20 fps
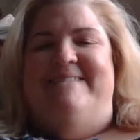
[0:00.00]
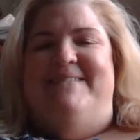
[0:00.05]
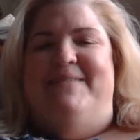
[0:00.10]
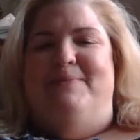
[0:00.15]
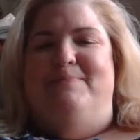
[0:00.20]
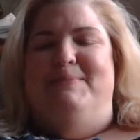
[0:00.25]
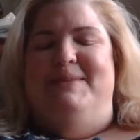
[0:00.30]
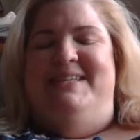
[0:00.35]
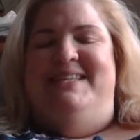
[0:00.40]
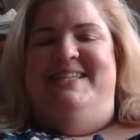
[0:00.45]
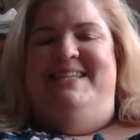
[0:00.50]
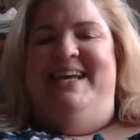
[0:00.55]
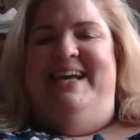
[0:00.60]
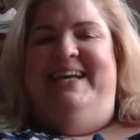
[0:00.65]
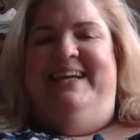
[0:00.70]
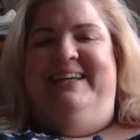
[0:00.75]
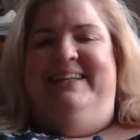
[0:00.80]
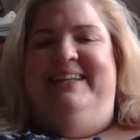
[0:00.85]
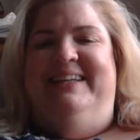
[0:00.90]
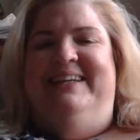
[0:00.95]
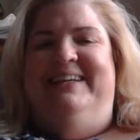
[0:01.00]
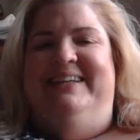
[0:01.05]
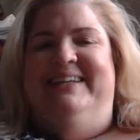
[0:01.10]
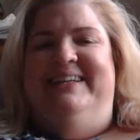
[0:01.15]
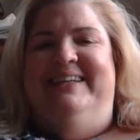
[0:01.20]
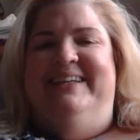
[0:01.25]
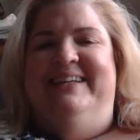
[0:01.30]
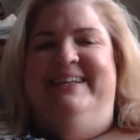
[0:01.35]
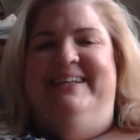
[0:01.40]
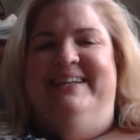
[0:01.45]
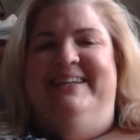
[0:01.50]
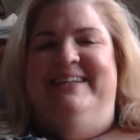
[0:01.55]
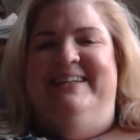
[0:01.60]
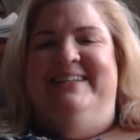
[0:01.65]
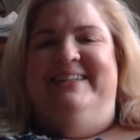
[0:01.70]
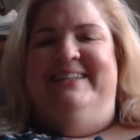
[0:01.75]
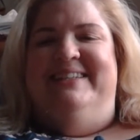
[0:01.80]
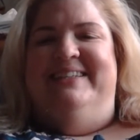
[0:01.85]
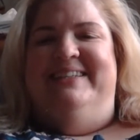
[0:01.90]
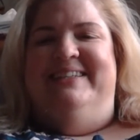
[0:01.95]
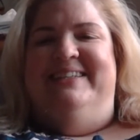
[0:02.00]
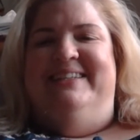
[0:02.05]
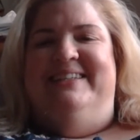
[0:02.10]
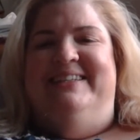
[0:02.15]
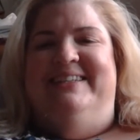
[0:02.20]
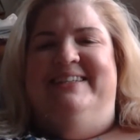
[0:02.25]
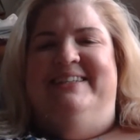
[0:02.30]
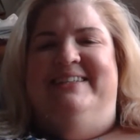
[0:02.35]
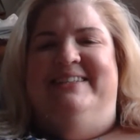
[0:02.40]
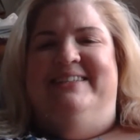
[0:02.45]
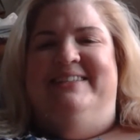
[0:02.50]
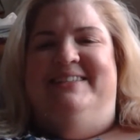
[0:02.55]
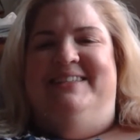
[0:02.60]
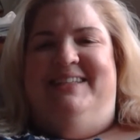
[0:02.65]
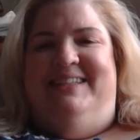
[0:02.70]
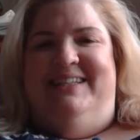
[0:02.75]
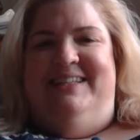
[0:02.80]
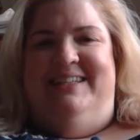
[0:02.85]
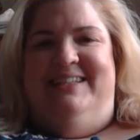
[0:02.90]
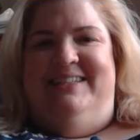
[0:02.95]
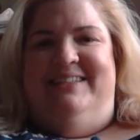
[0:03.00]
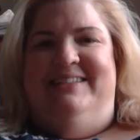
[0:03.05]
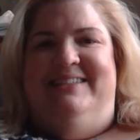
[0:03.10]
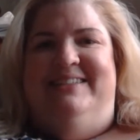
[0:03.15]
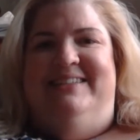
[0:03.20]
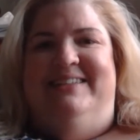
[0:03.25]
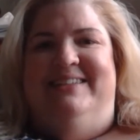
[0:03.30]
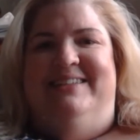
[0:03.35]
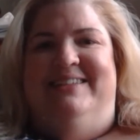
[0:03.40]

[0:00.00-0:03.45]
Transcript: mistakenly deleted